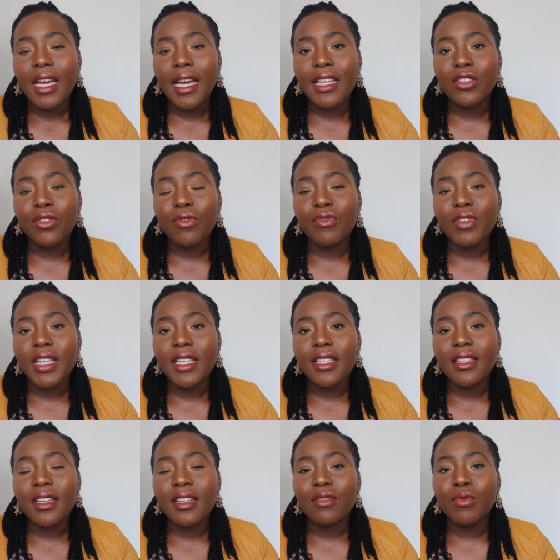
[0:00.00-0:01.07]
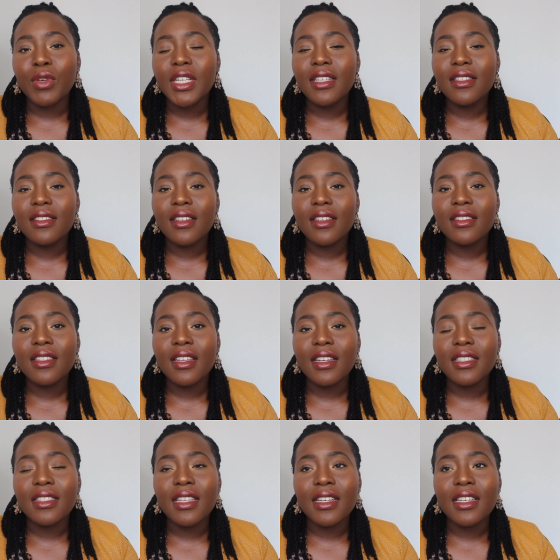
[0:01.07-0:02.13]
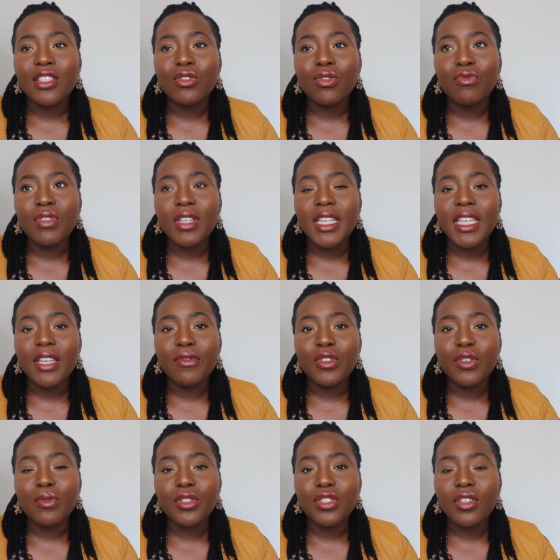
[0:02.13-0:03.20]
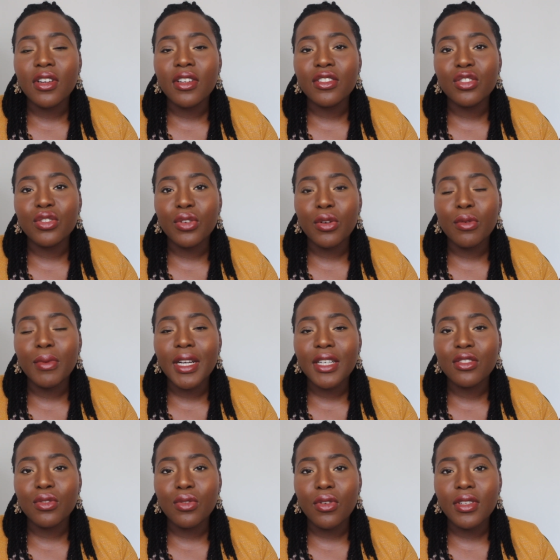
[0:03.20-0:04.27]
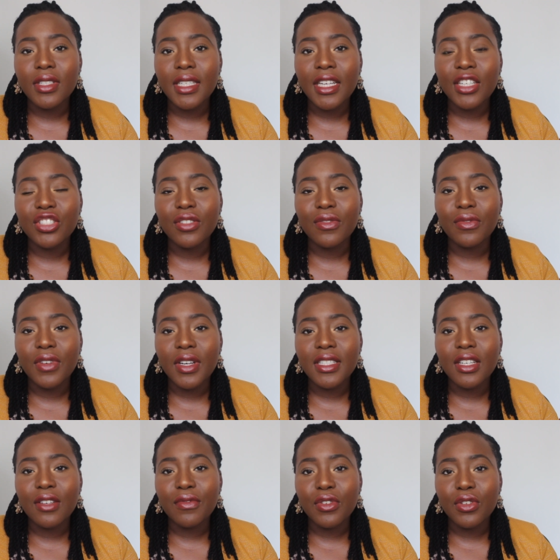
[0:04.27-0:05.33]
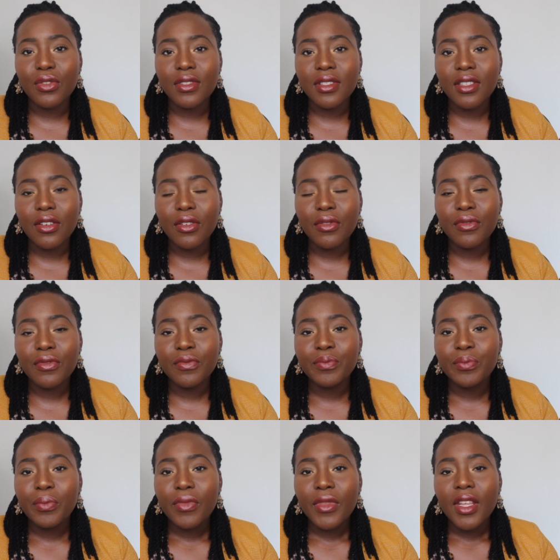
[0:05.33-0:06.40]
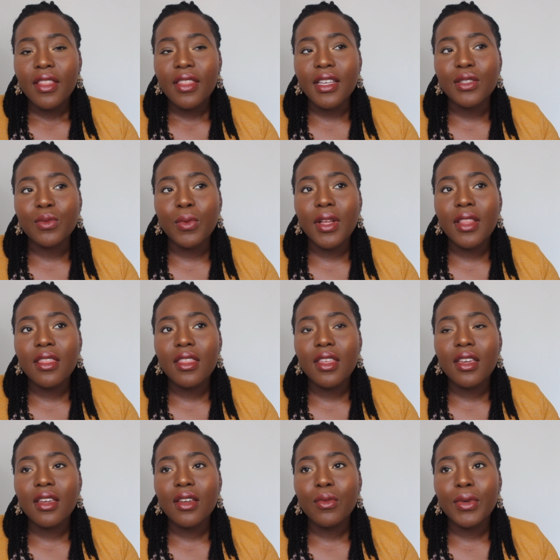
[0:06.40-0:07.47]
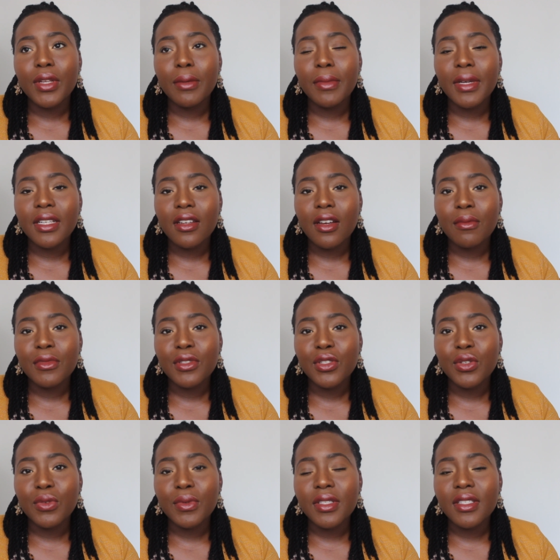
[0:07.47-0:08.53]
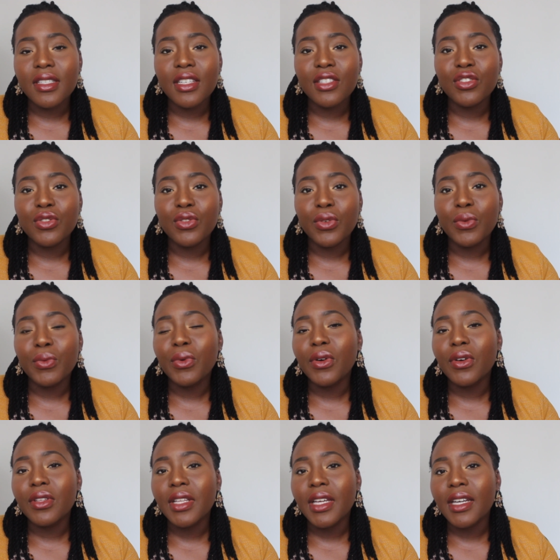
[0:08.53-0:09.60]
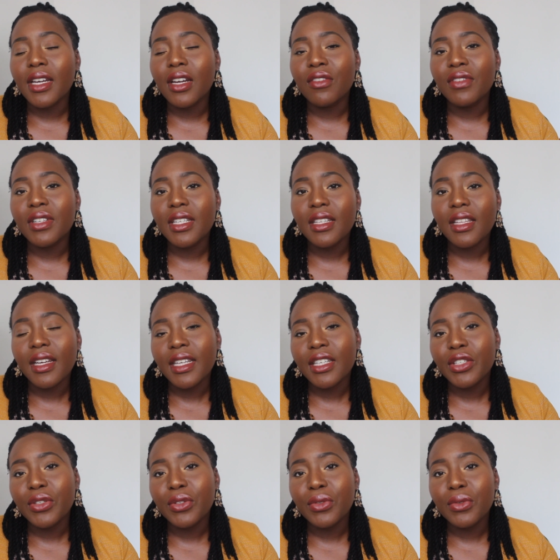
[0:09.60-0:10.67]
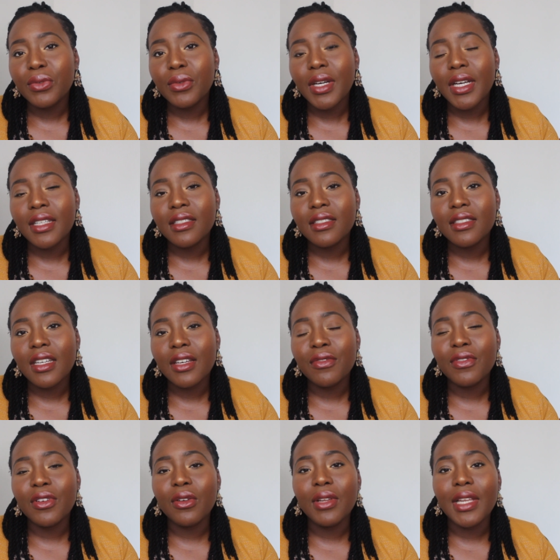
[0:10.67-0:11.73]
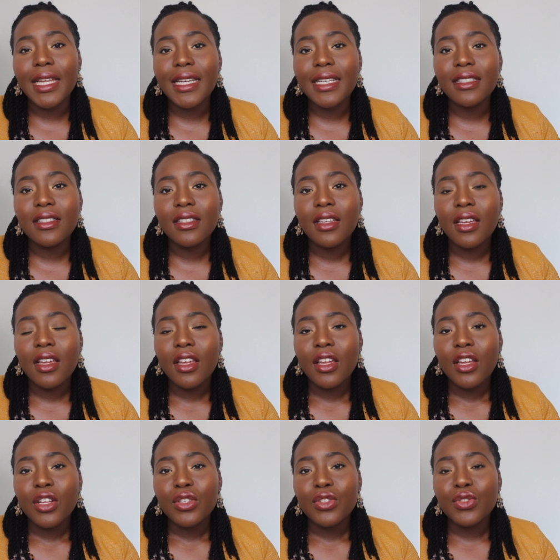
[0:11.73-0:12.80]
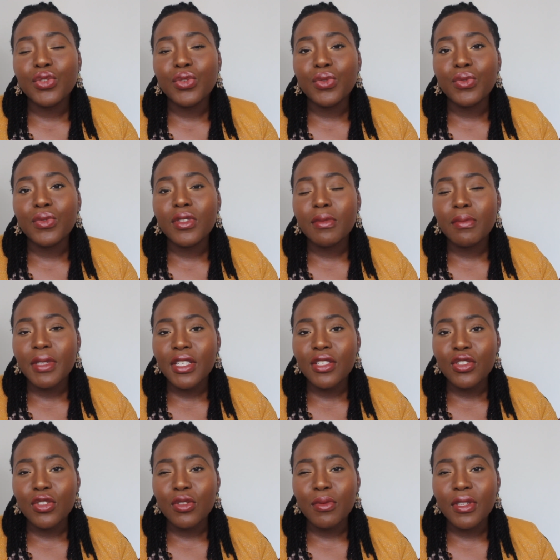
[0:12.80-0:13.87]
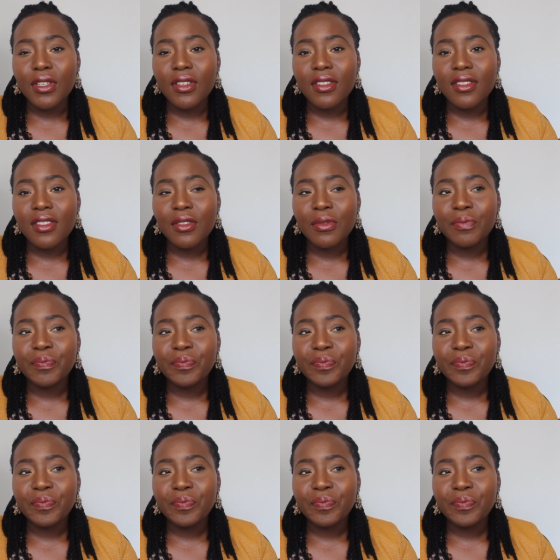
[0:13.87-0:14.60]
and not really, when he says that, it's he's not really giving you a chance to go back to God and actually find out for yourself. There's one thing when a man comes to you and says, you know what, I really like you and I felt led to speak to you, because